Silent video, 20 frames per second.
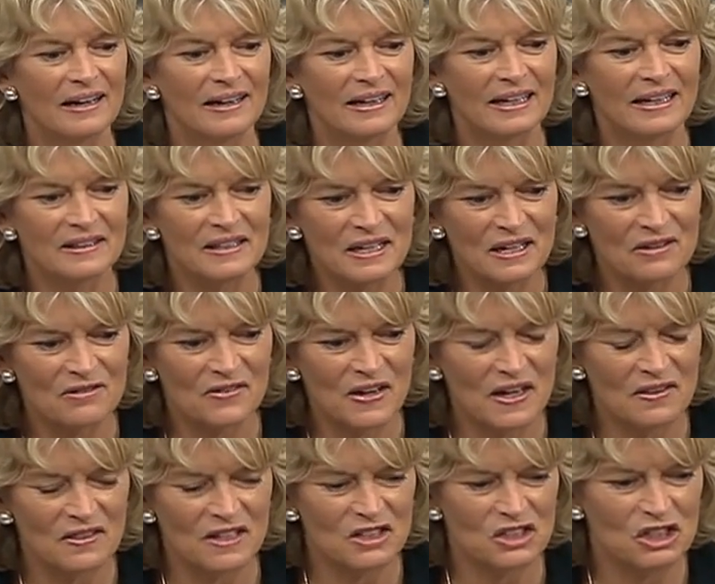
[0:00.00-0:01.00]
in the
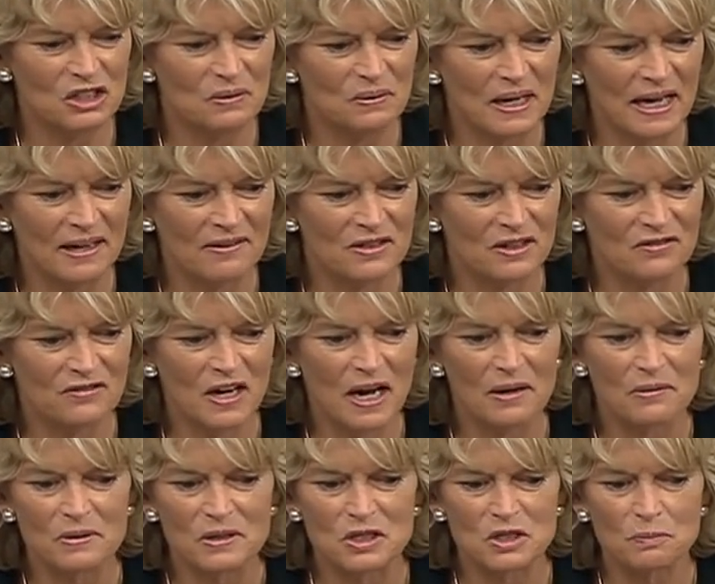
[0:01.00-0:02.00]
event that you have the
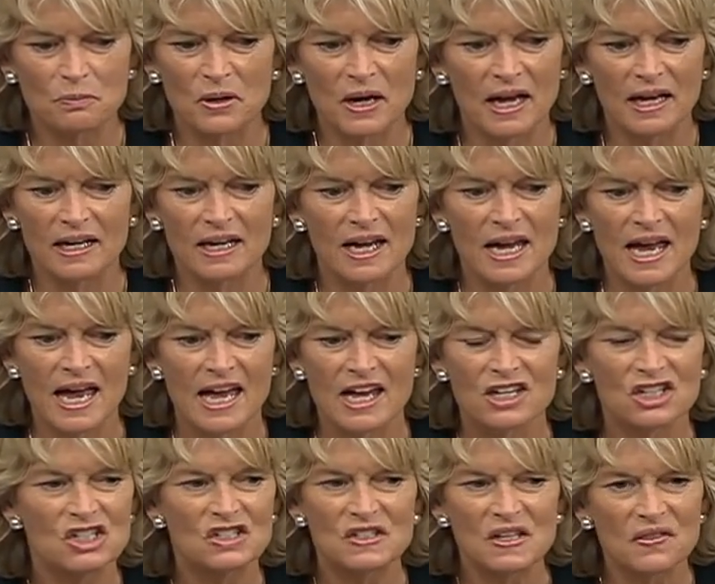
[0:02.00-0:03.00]
virus spread.
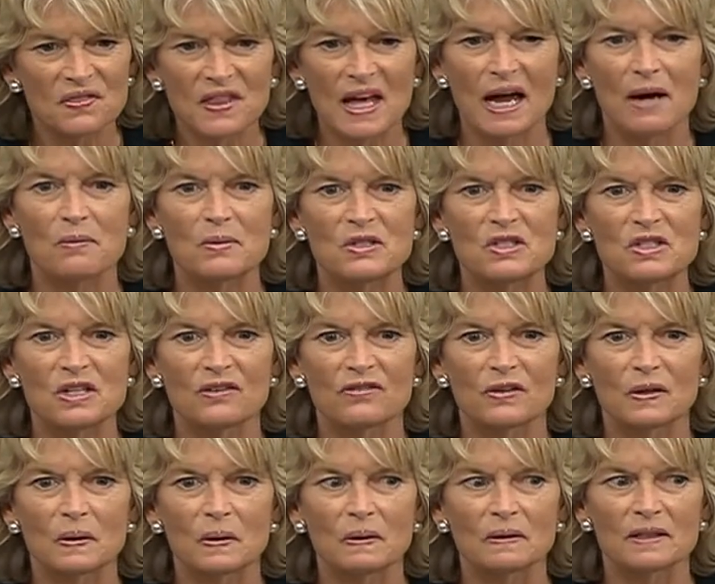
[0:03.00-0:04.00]
She said that was
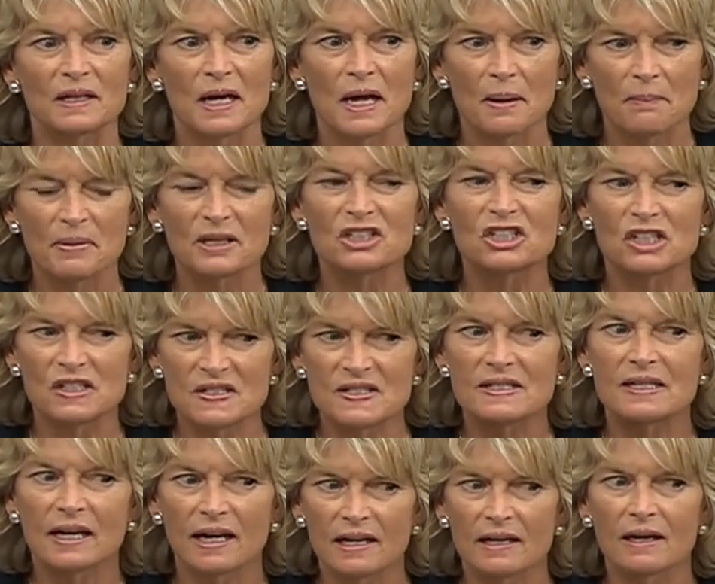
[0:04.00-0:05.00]
difficult, but she
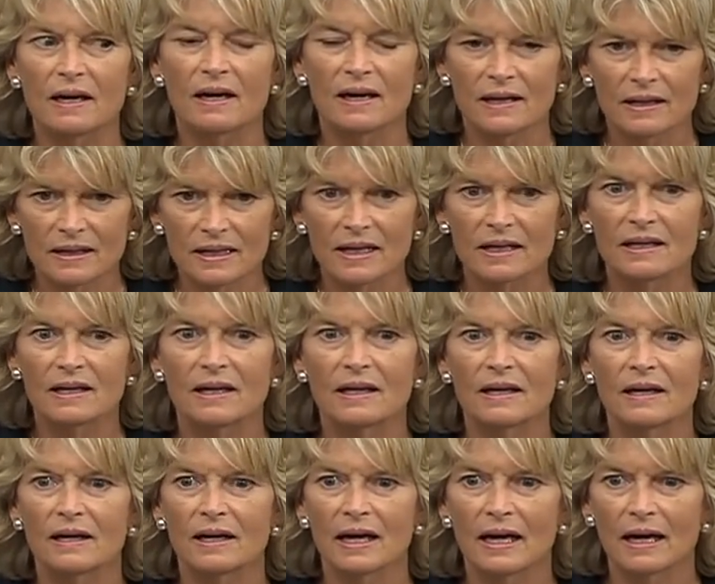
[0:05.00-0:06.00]
said
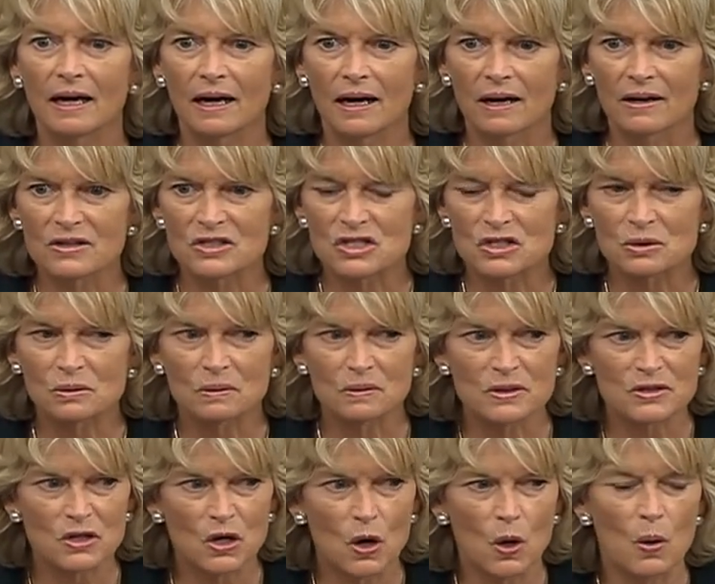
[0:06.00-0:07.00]
getting our
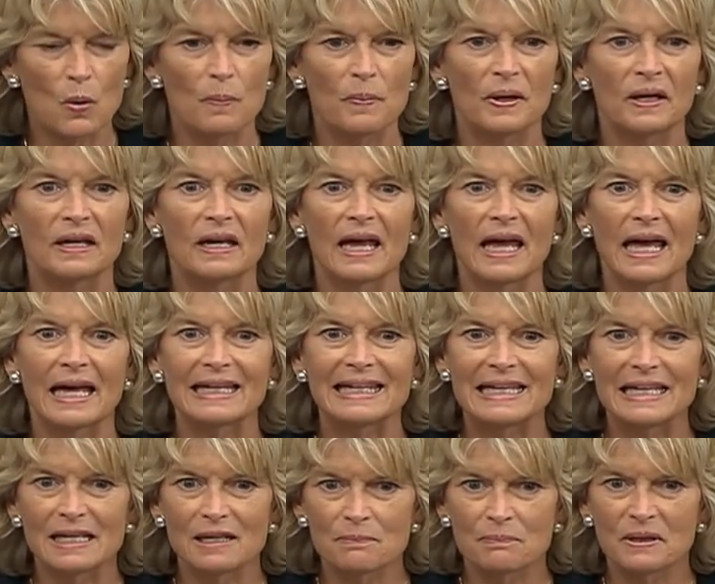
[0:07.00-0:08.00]
schools open and
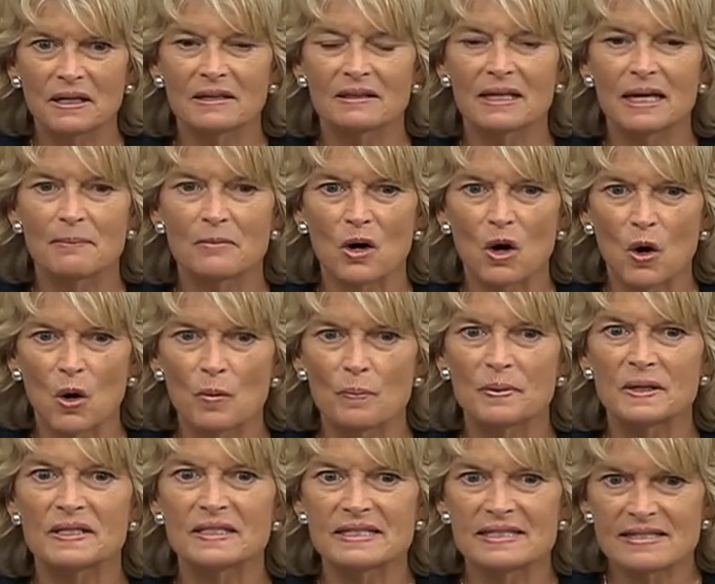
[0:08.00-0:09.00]
keeping them
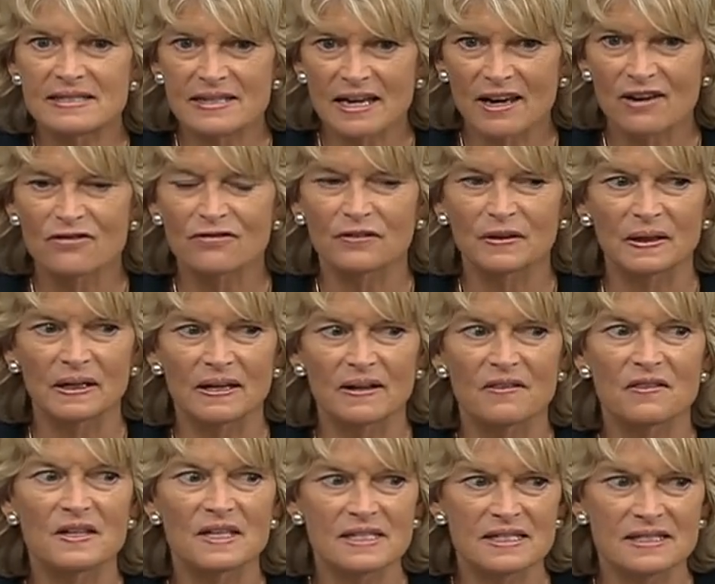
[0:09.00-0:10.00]
open safely.
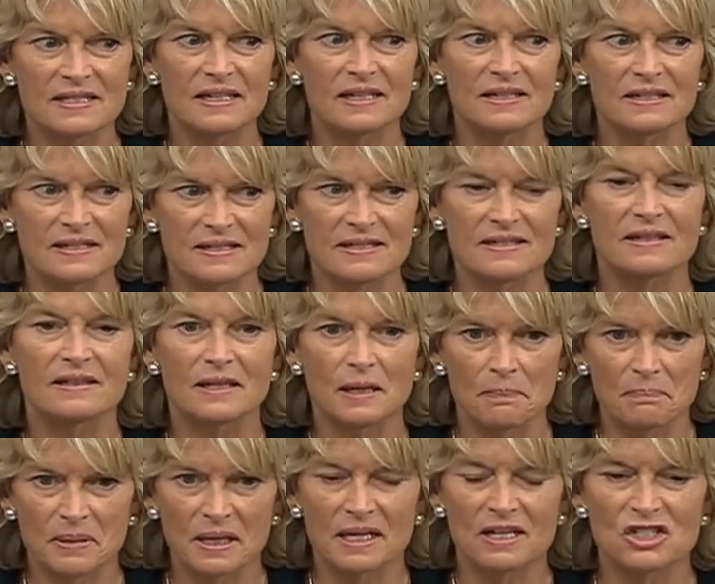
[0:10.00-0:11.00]
This is the
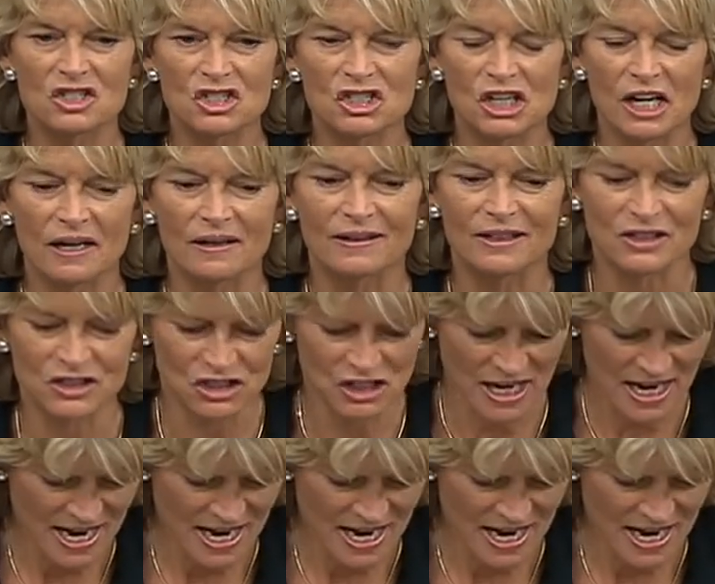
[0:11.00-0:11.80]
biggest challenge.